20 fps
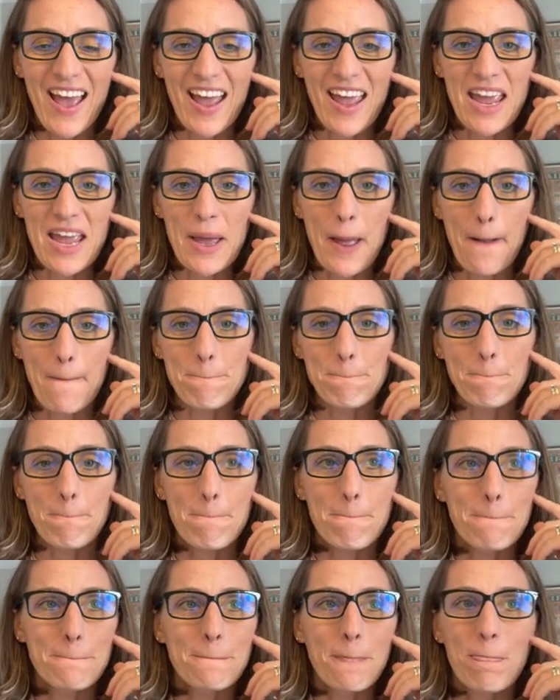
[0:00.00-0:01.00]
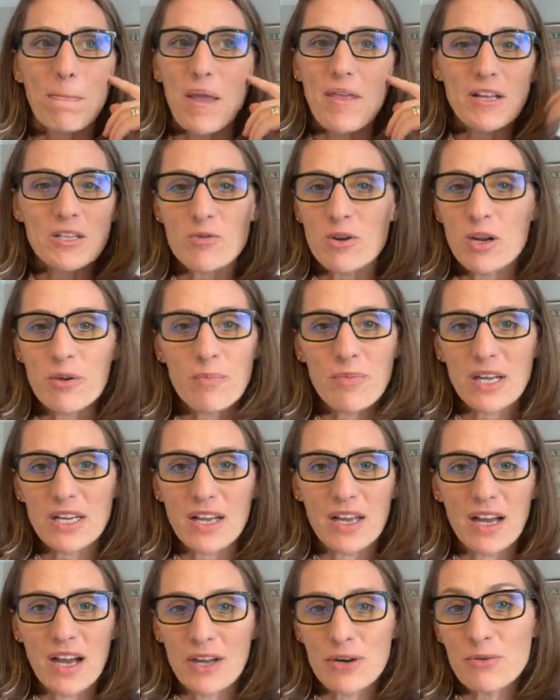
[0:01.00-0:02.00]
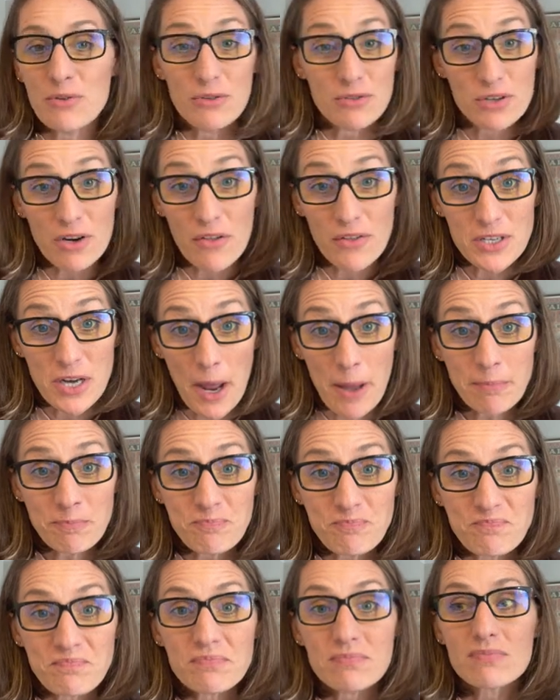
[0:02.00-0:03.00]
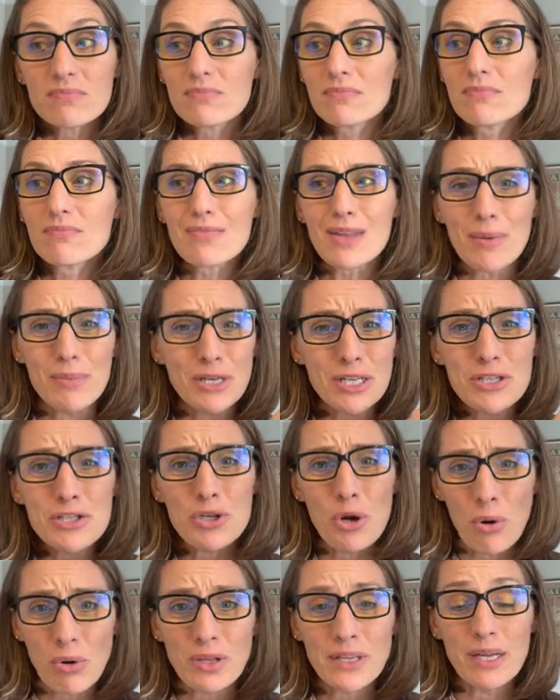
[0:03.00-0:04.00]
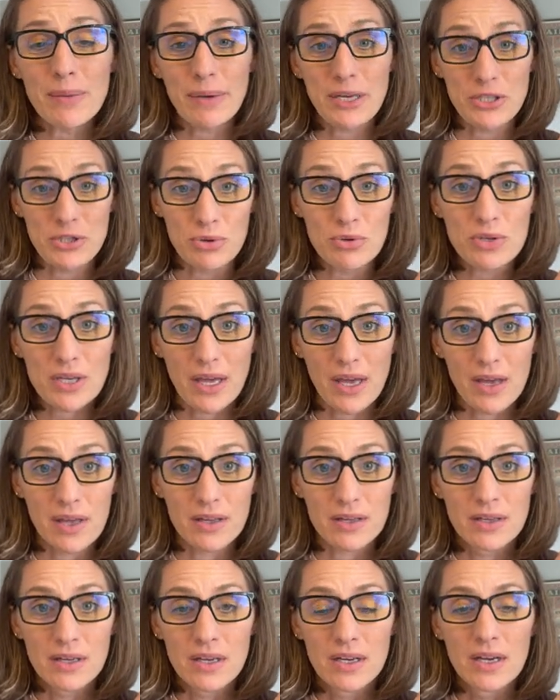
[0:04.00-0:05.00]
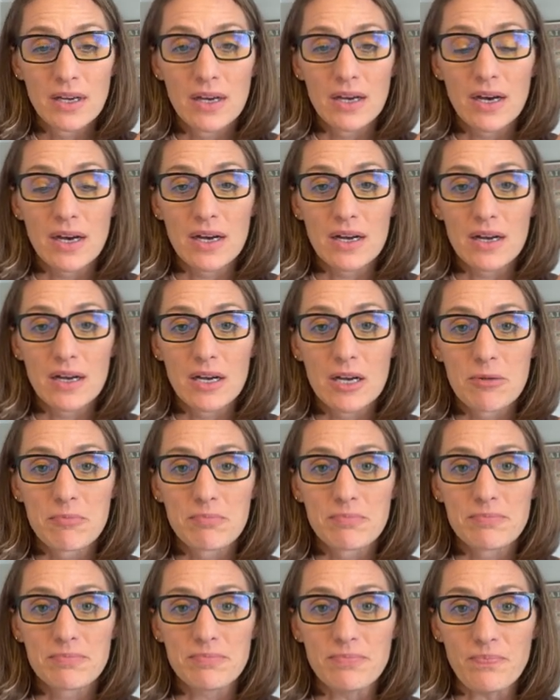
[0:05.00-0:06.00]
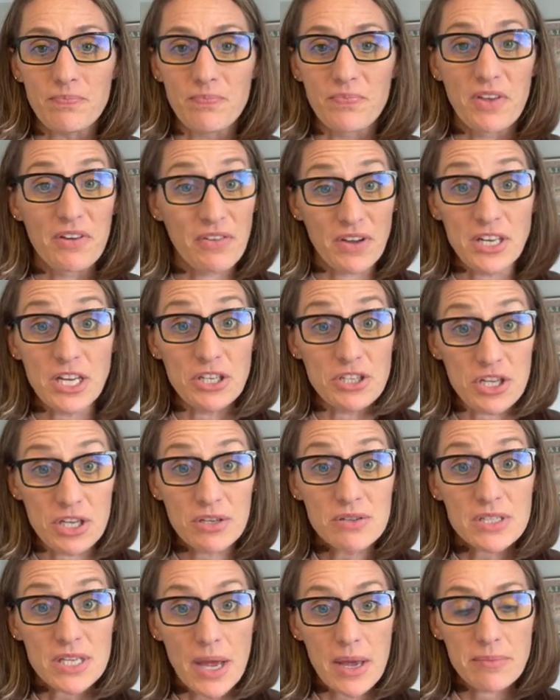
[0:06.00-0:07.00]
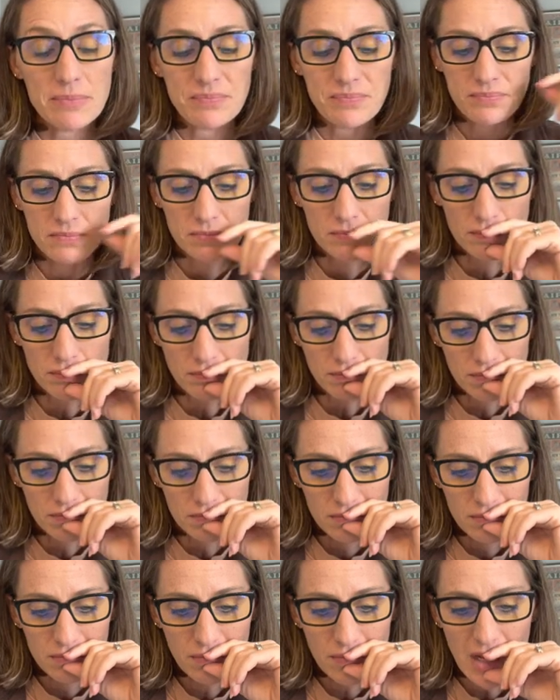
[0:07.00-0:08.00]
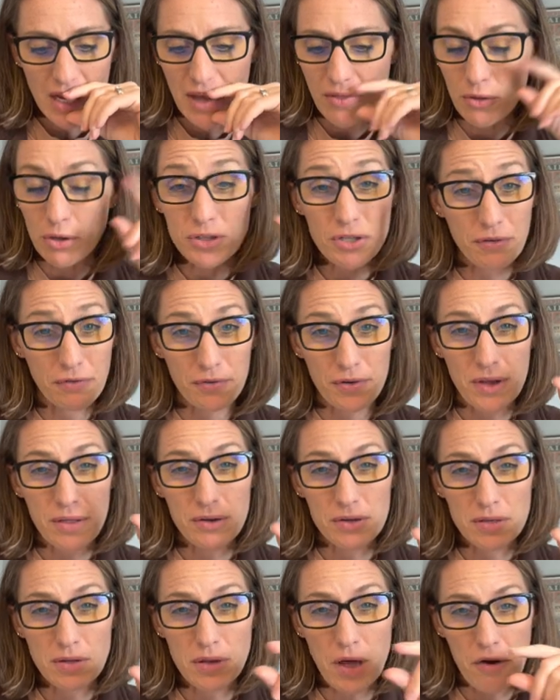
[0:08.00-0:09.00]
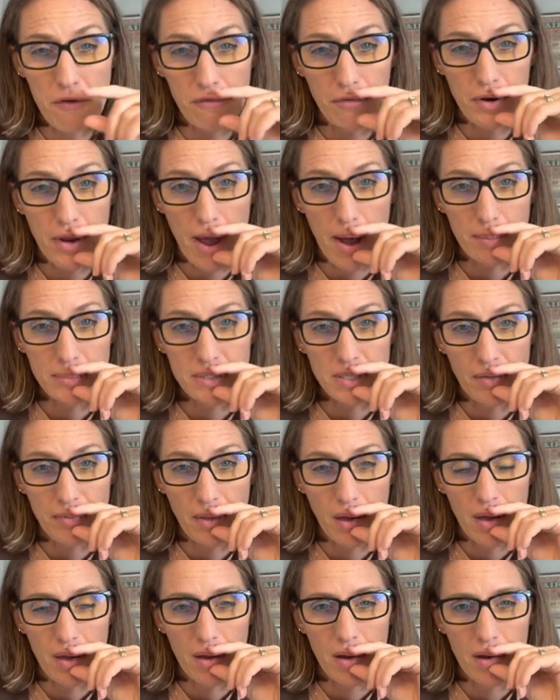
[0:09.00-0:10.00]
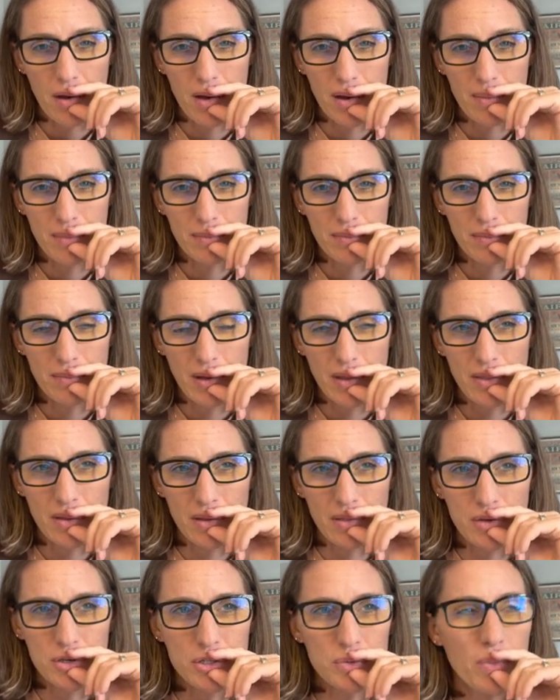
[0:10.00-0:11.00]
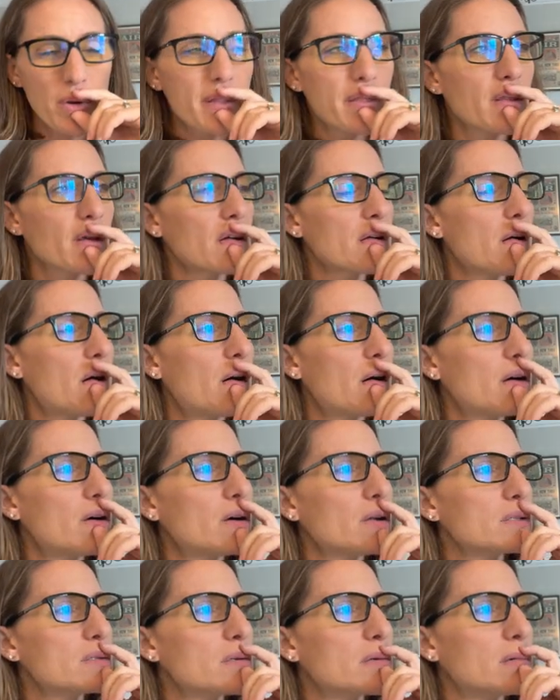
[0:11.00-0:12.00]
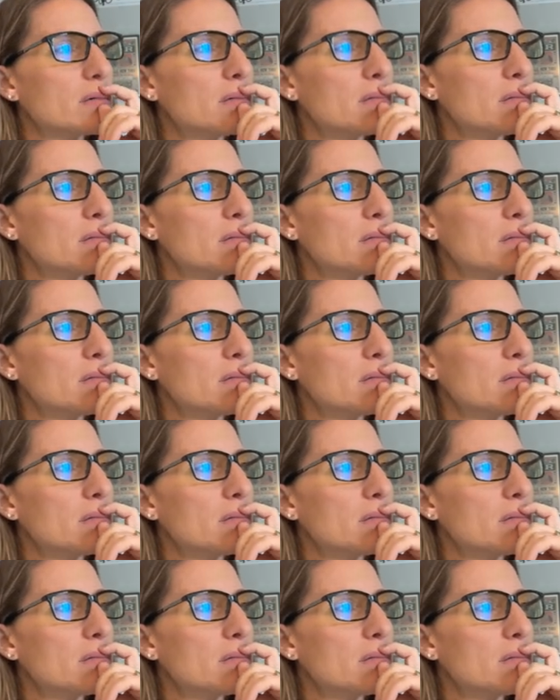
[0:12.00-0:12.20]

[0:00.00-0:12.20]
And that's one I, I don't use it all the time, but it's totally in my toolkit um, if I need to use it. And those are free. There's a lot of free apps on that. Um, I think there's one that called